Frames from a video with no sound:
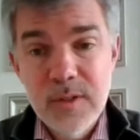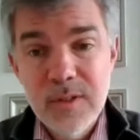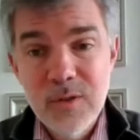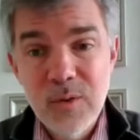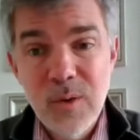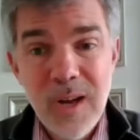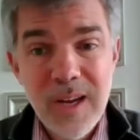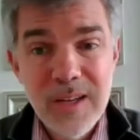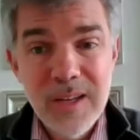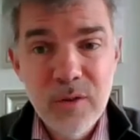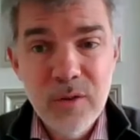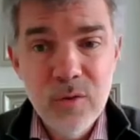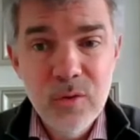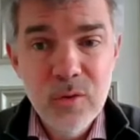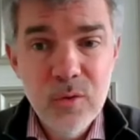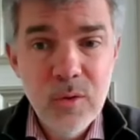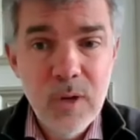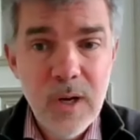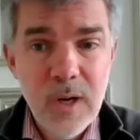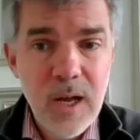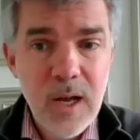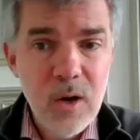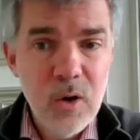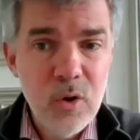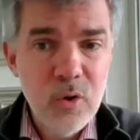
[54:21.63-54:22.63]
so I don't know
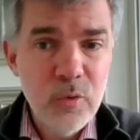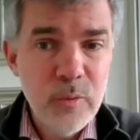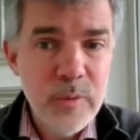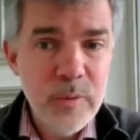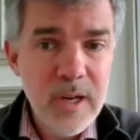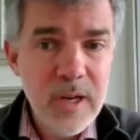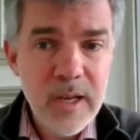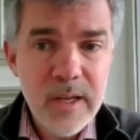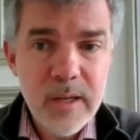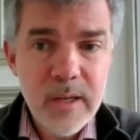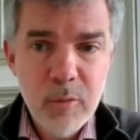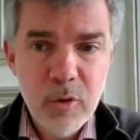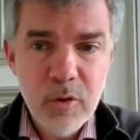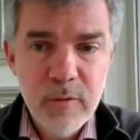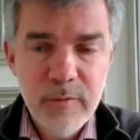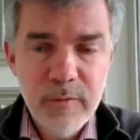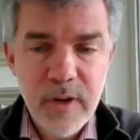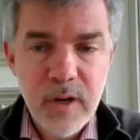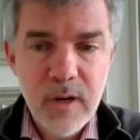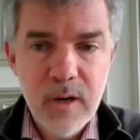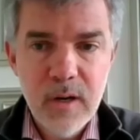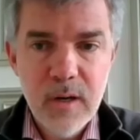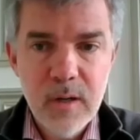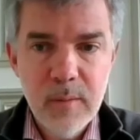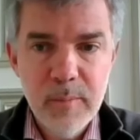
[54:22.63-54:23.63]
how reliable they
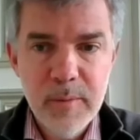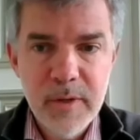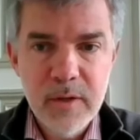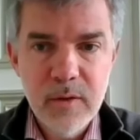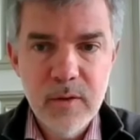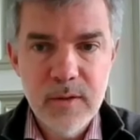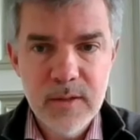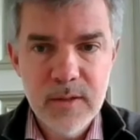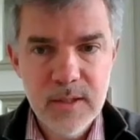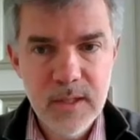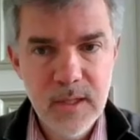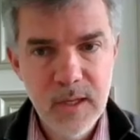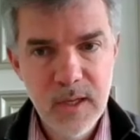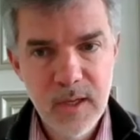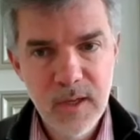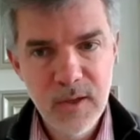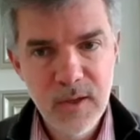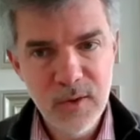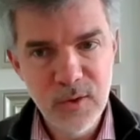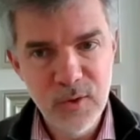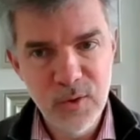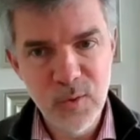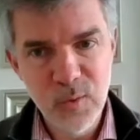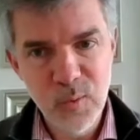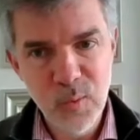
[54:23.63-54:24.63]
are, because
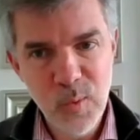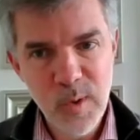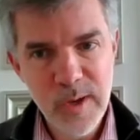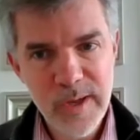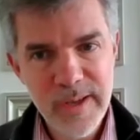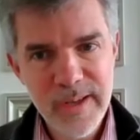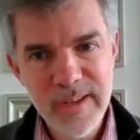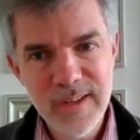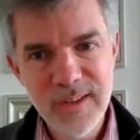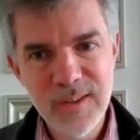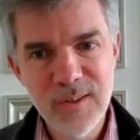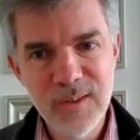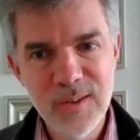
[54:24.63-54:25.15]
the way